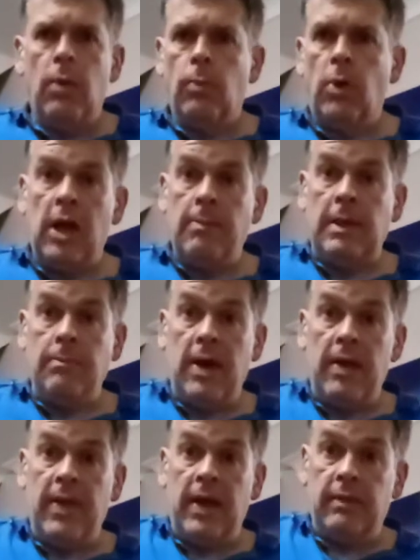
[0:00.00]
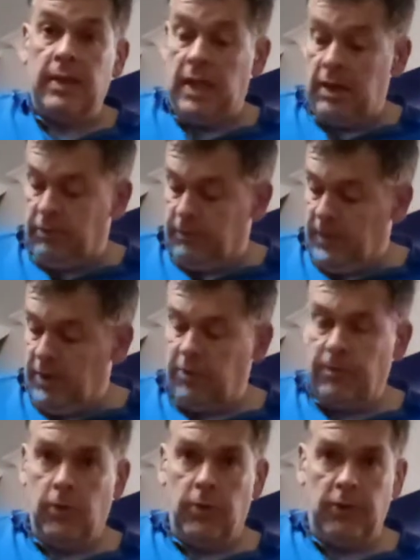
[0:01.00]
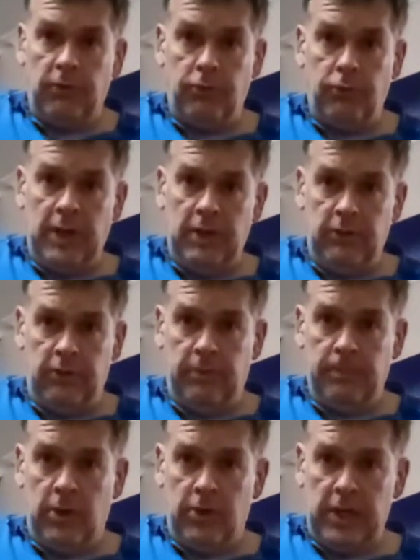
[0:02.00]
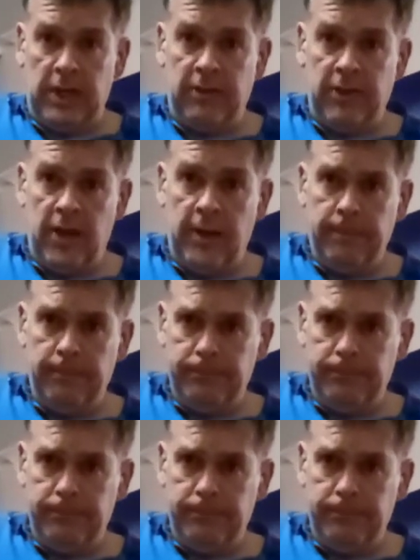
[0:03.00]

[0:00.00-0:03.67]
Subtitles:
What I mean by that is, first of all, the strings on a guitar,